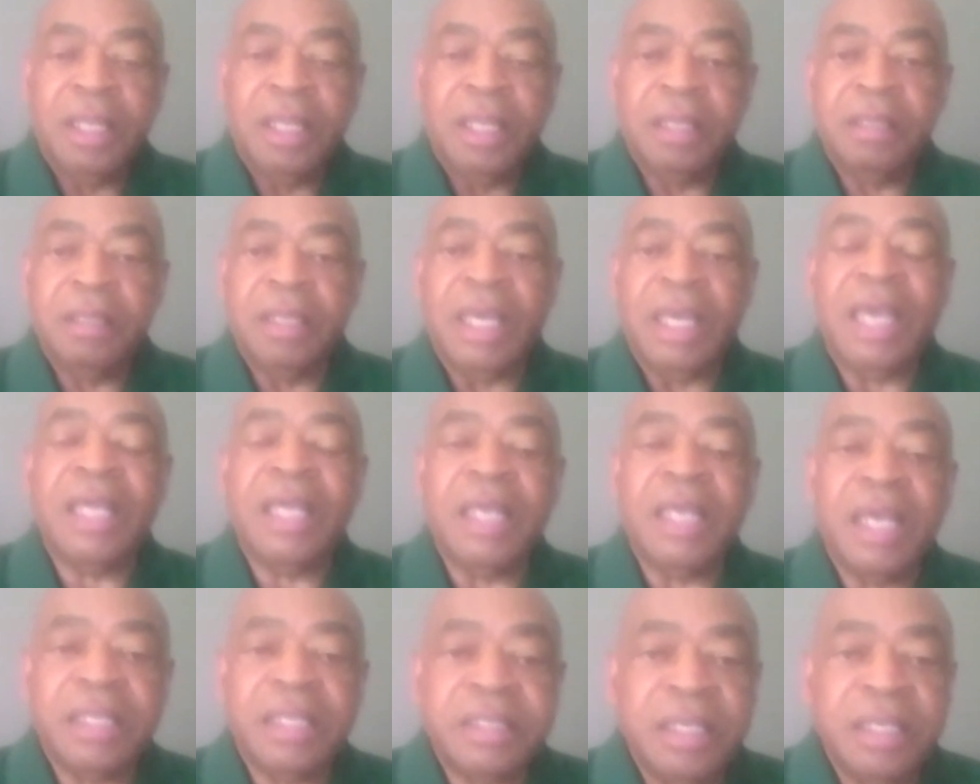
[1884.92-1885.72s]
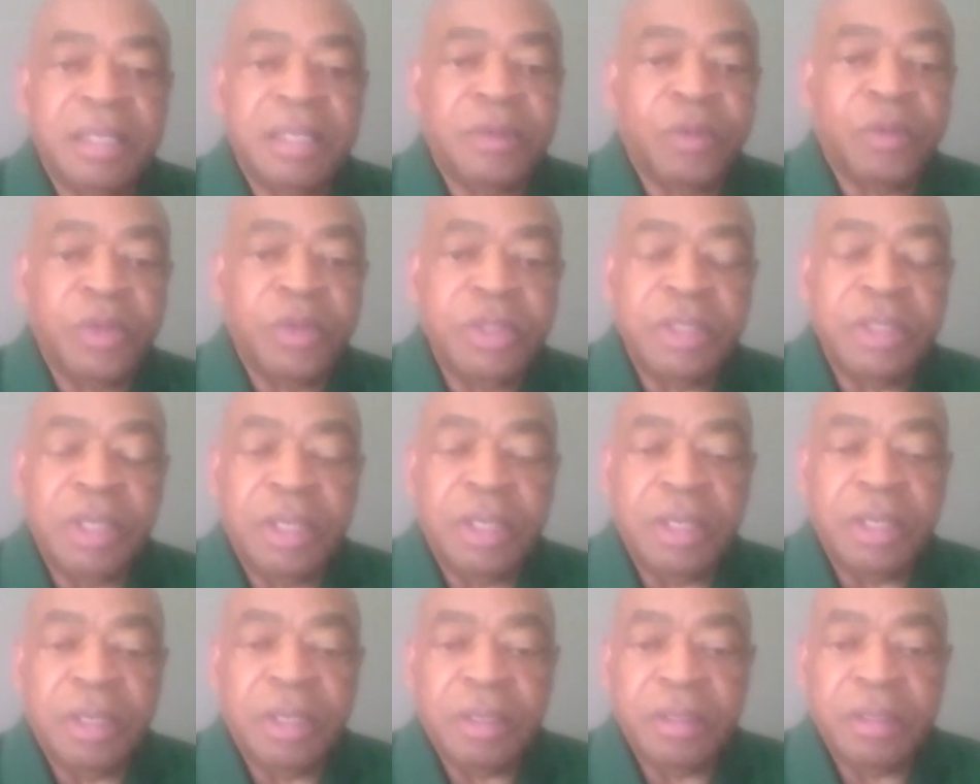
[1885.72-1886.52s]
I think when
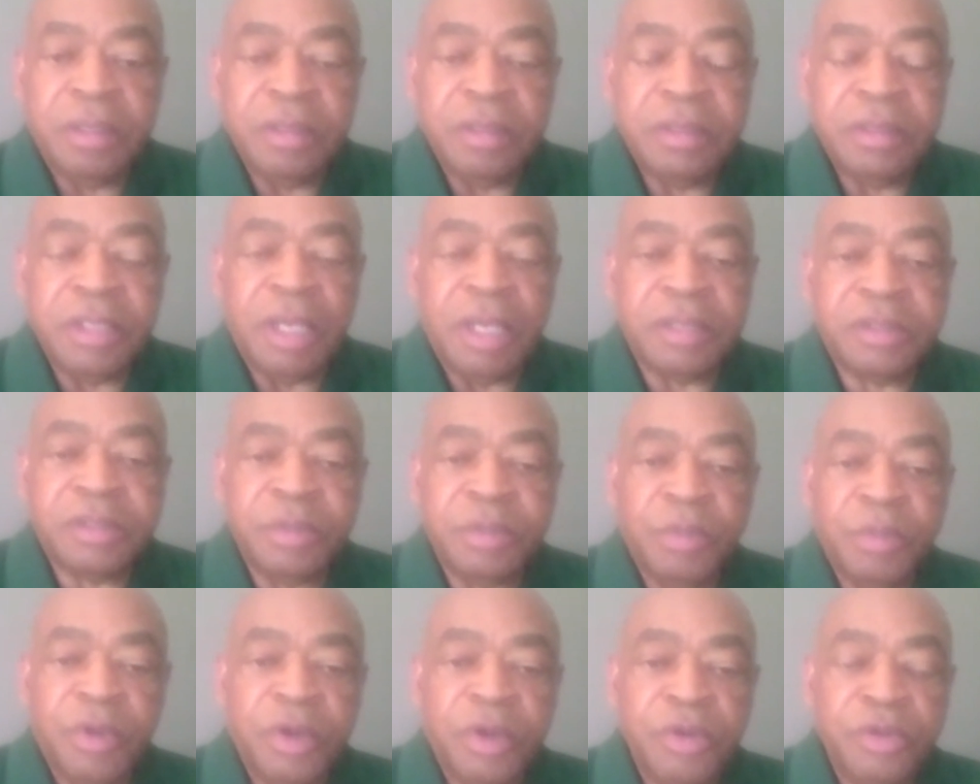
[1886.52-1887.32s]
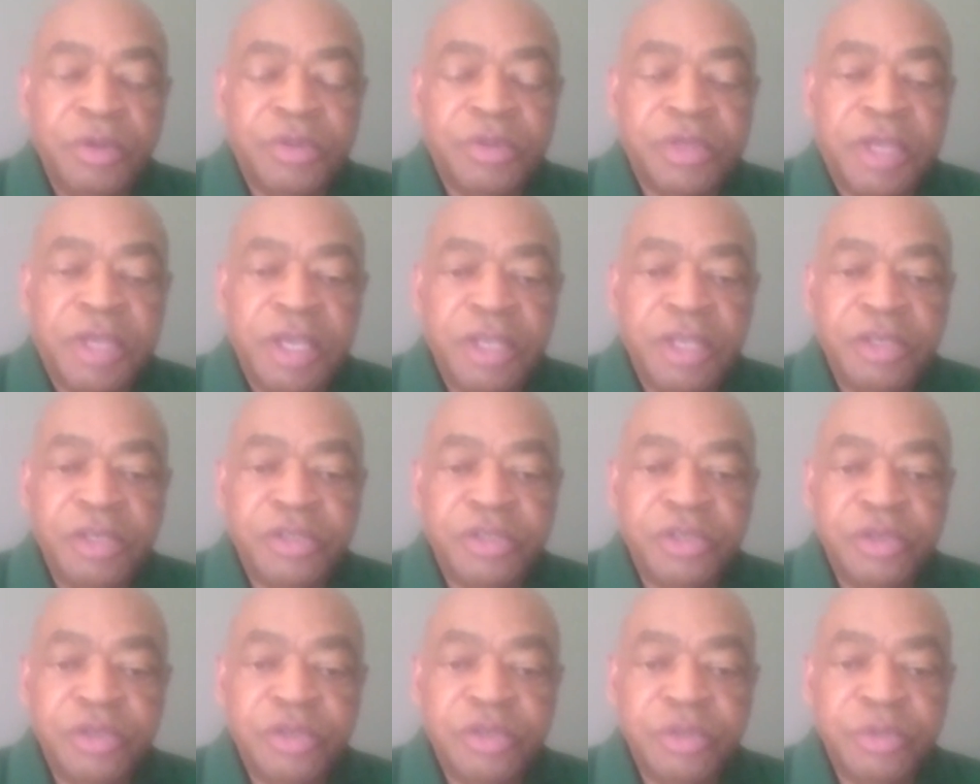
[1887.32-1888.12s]
Dr. Martin Luther King
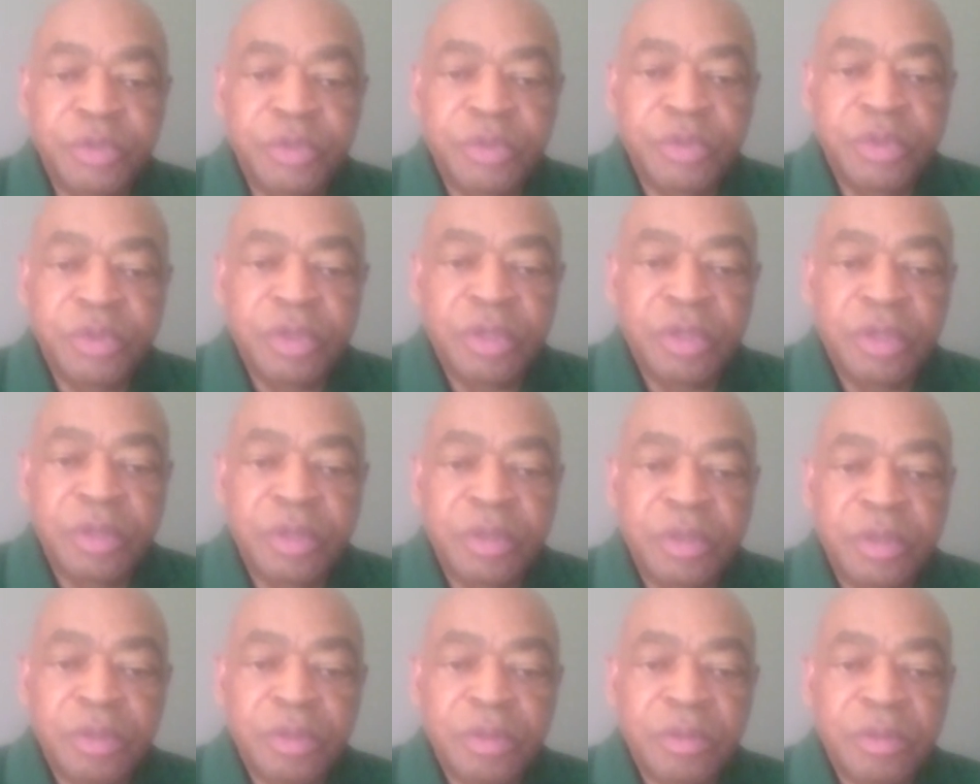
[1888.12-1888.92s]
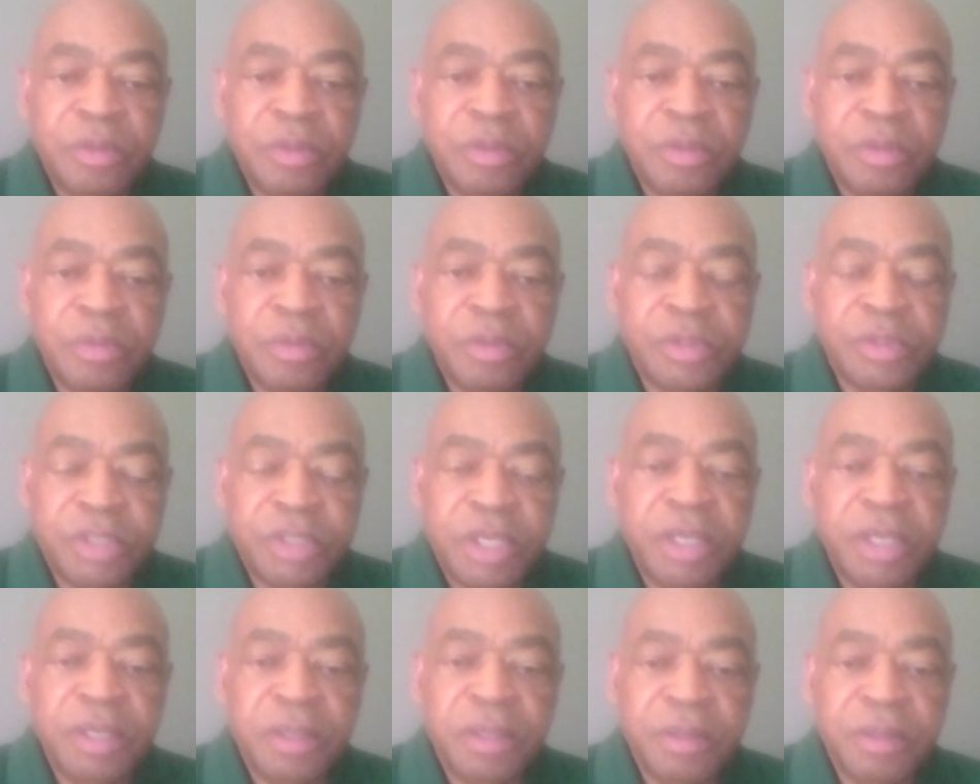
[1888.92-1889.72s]
Jr. Was
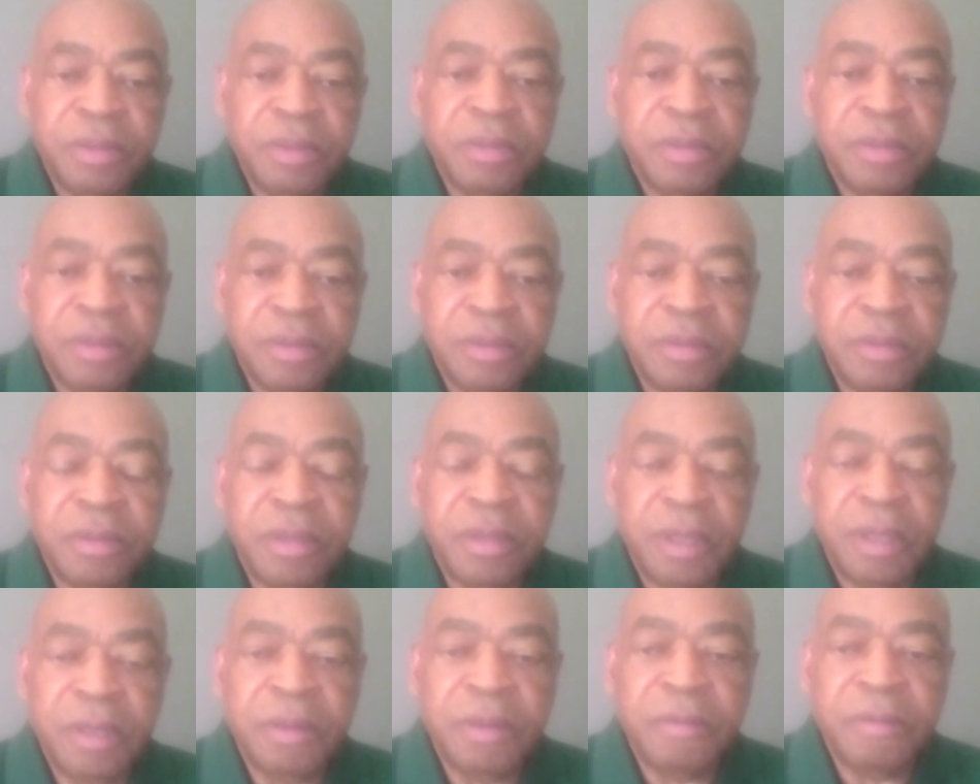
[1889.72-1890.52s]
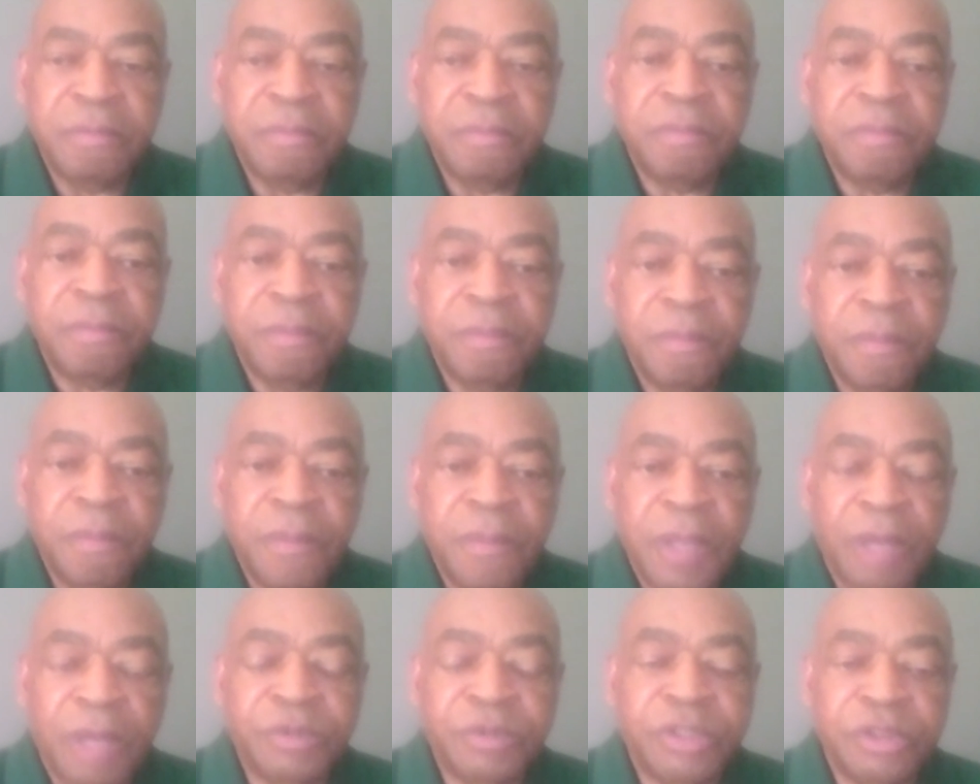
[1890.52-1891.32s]
killed,
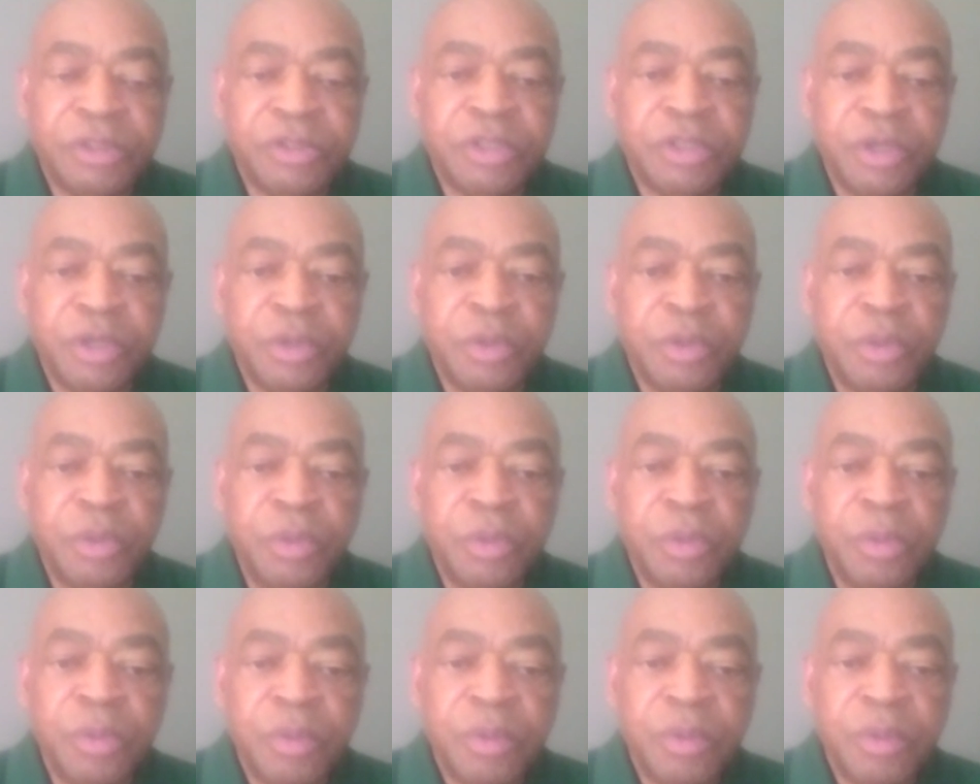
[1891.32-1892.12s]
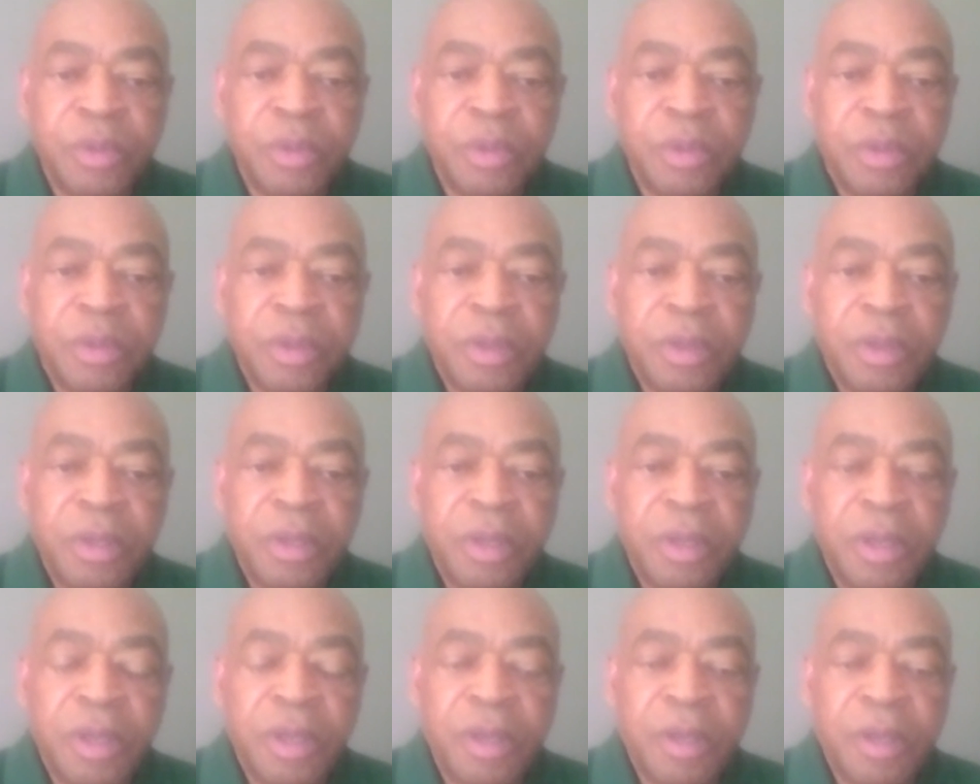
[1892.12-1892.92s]
I was in school,
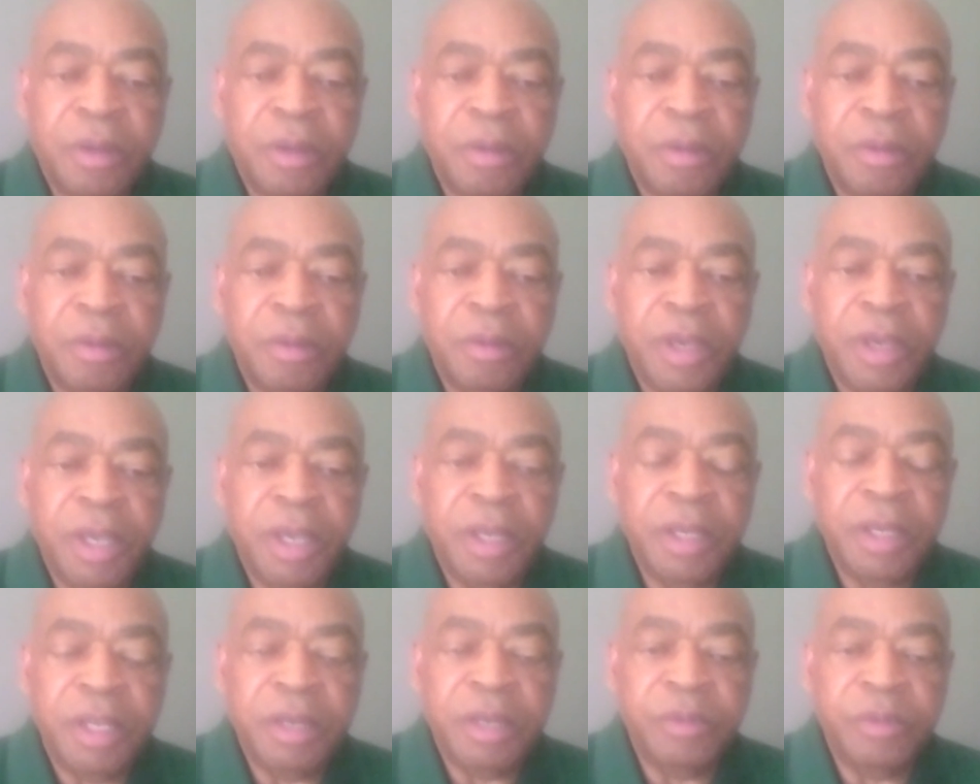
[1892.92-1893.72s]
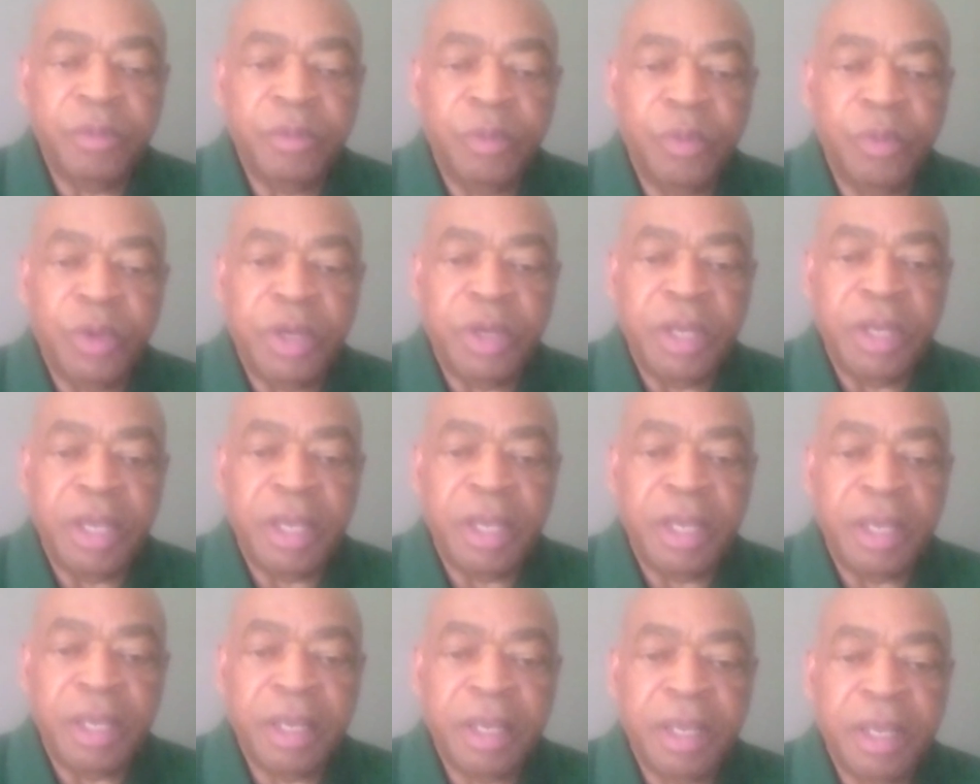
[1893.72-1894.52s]
and when
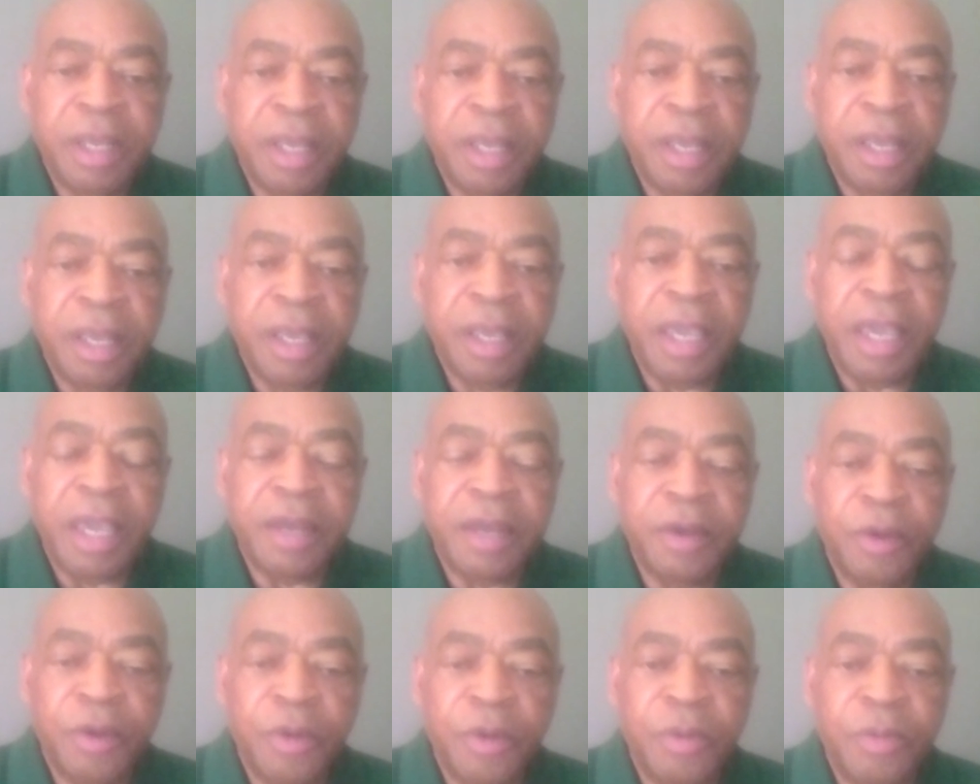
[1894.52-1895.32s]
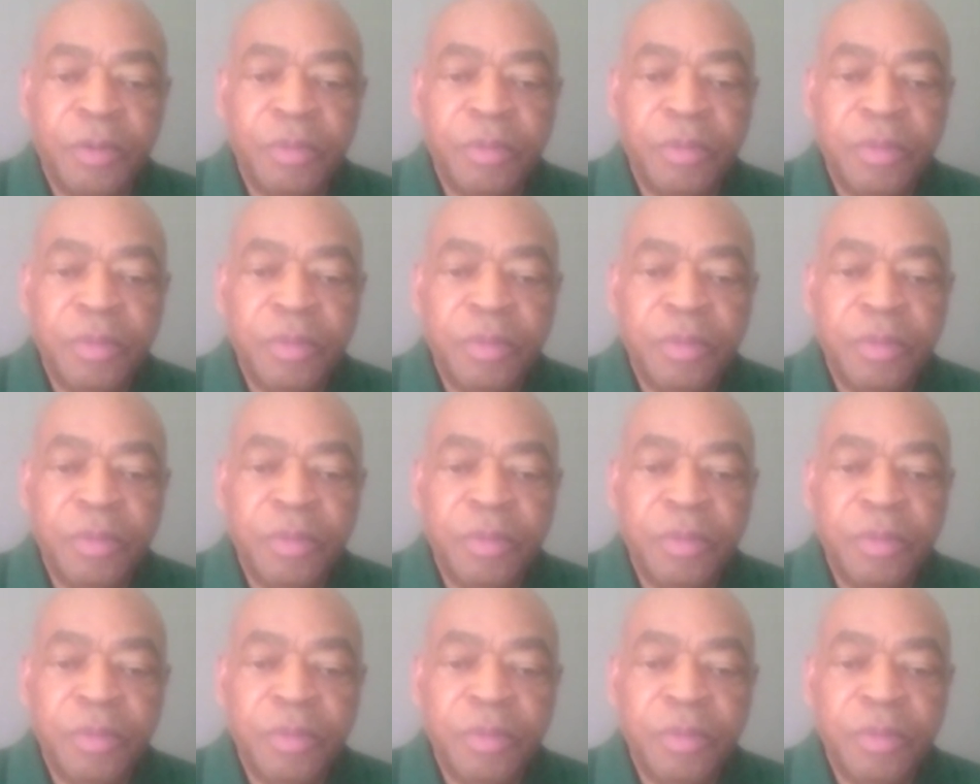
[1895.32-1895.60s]
I got home,